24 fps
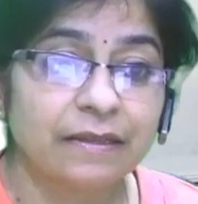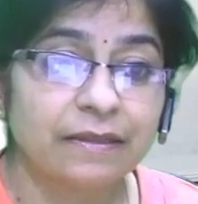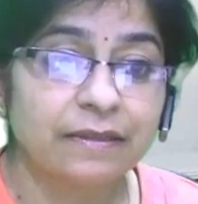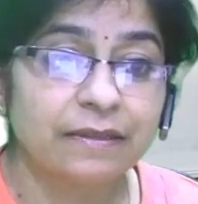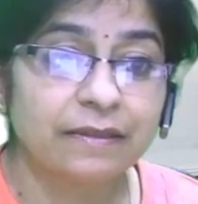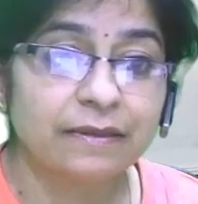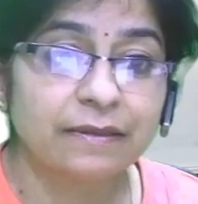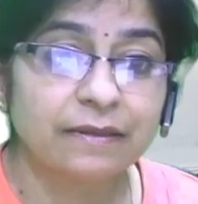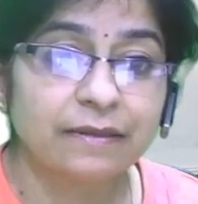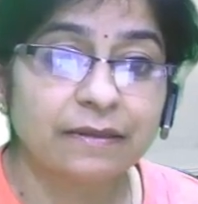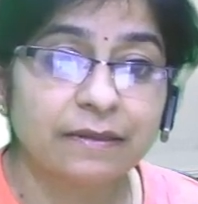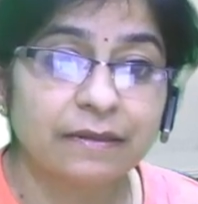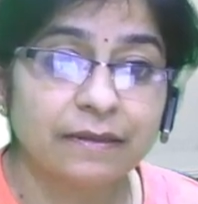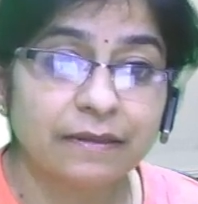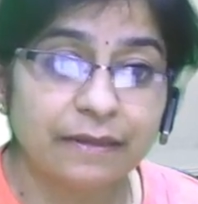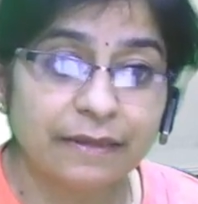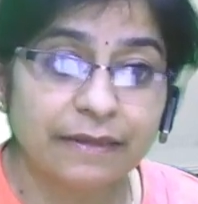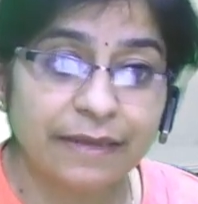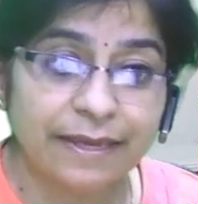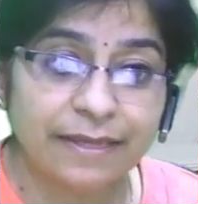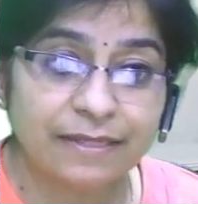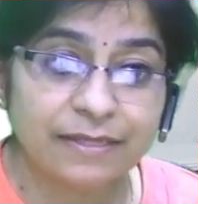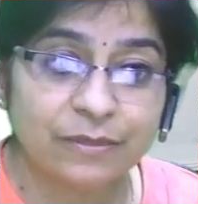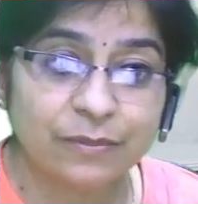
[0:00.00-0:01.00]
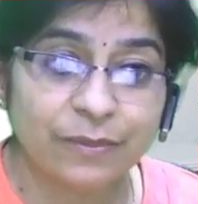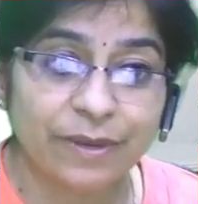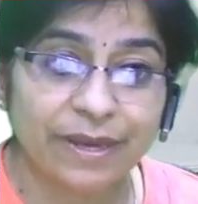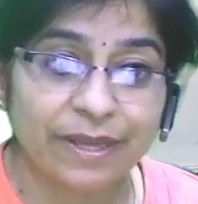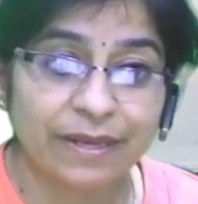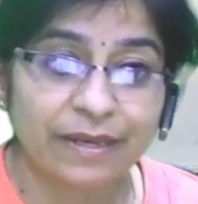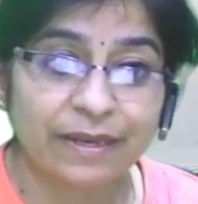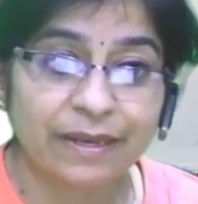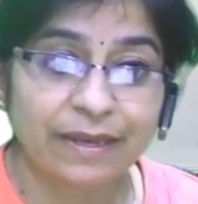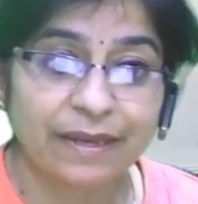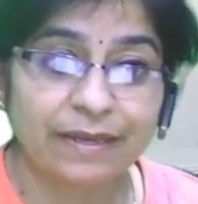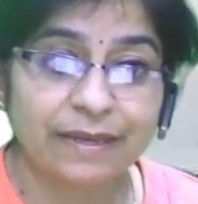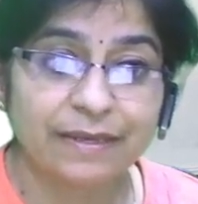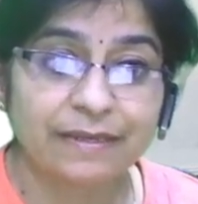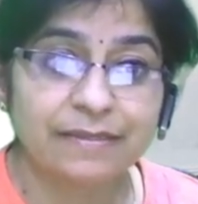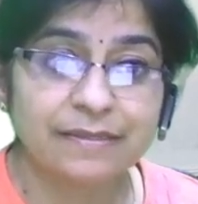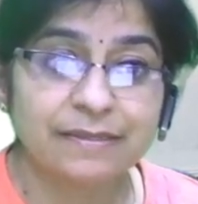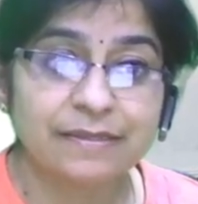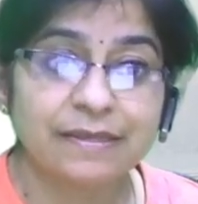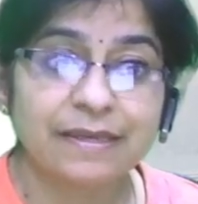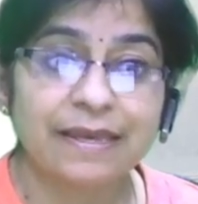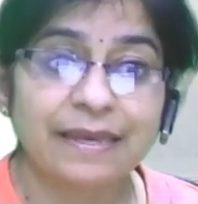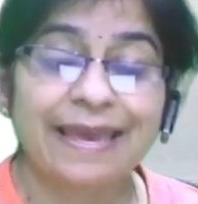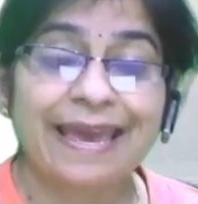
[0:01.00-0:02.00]
The next one
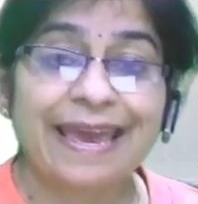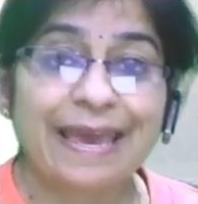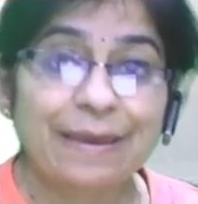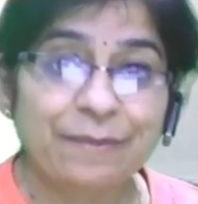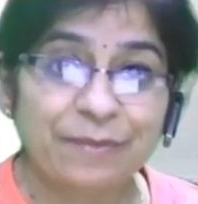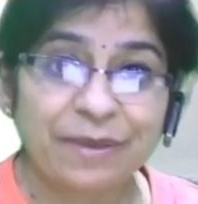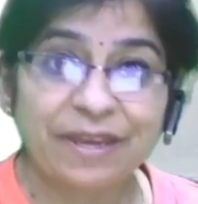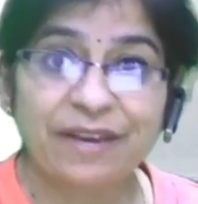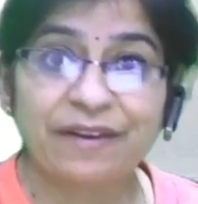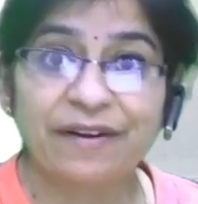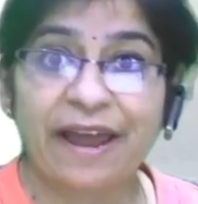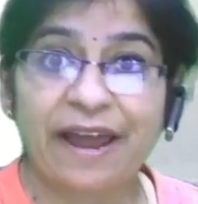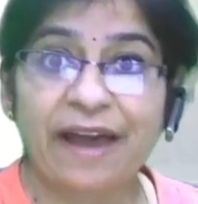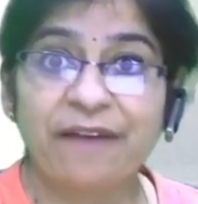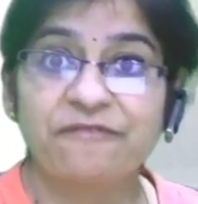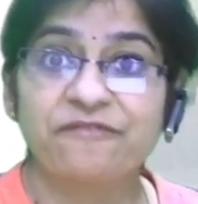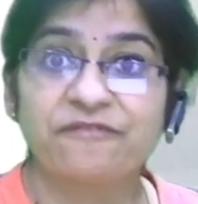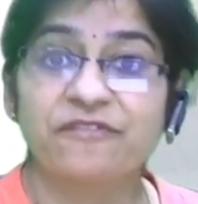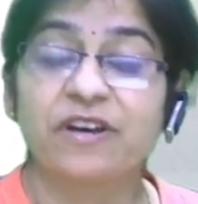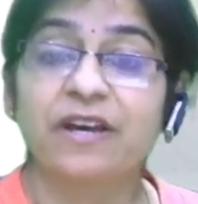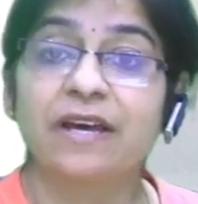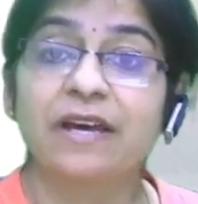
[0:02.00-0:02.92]
is epigraph.